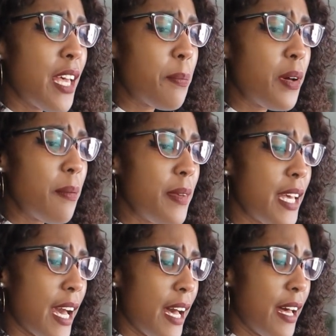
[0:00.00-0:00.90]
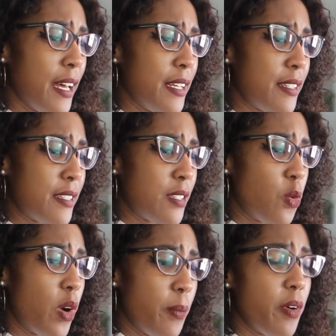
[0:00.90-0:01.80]
it put me at
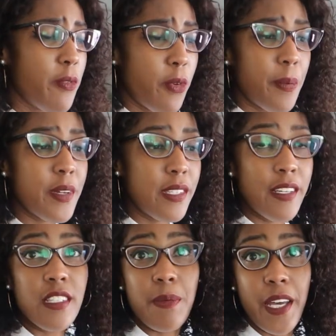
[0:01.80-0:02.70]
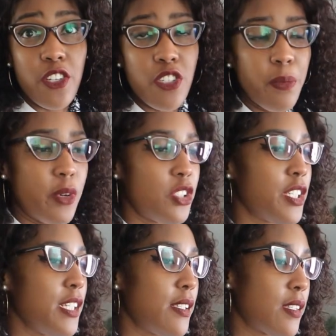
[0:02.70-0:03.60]
1.4% Spanish and
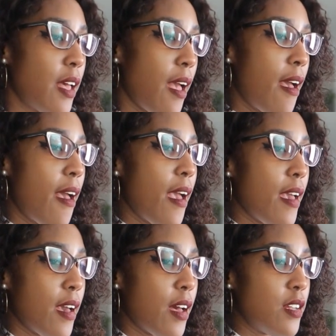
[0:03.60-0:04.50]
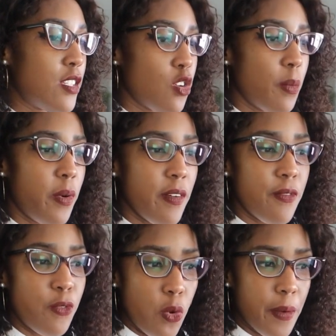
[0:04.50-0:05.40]
Portuguese, and
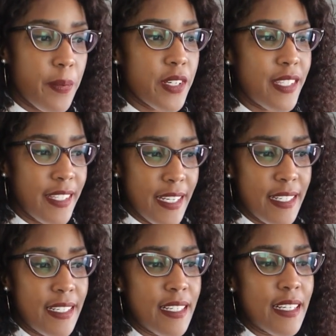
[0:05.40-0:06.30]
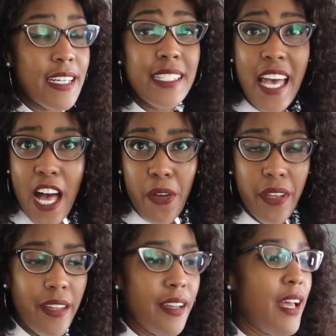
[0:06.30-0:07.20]
0.4%
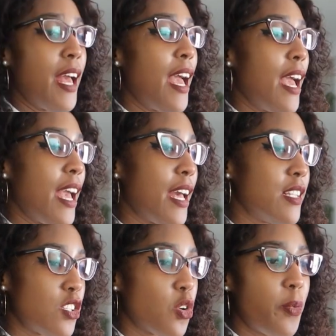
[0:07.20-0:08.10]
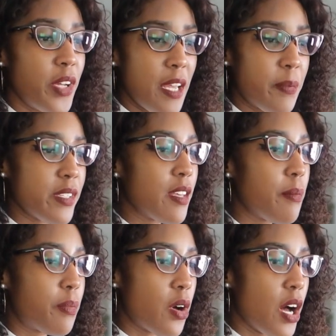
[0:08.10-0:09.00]
Italian, and
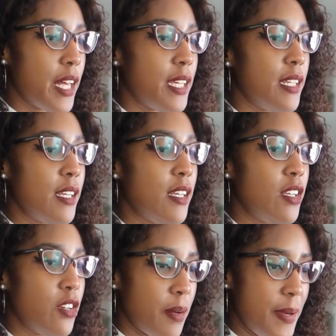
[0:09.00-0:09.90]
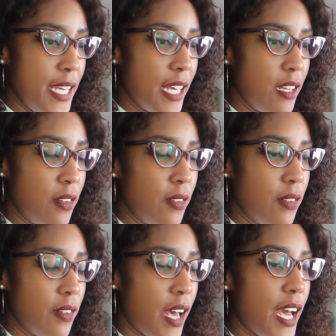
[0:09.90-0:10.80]
0.8% broad European,
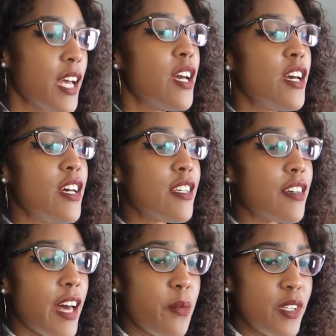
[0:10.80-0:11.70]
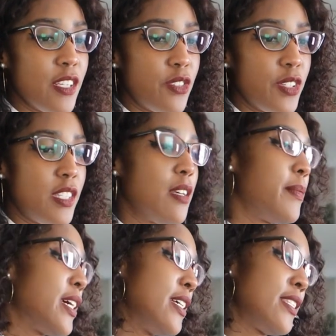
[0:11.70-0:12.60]
okay? So that was
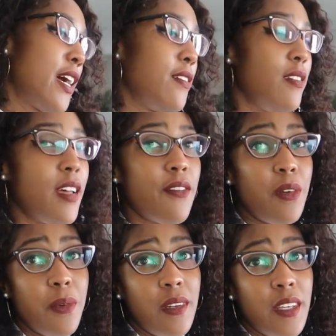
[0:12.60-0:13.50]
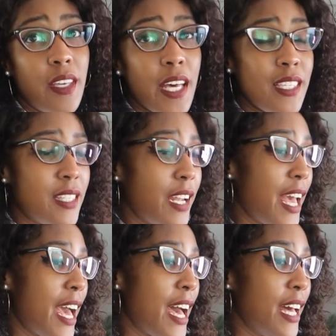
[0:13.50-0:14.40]
interesting because I never would have guessed that
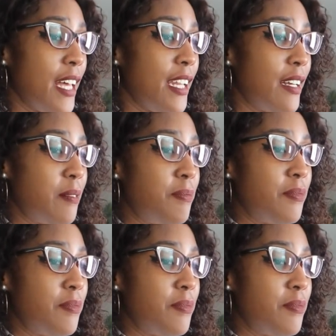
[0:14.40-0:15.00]
I had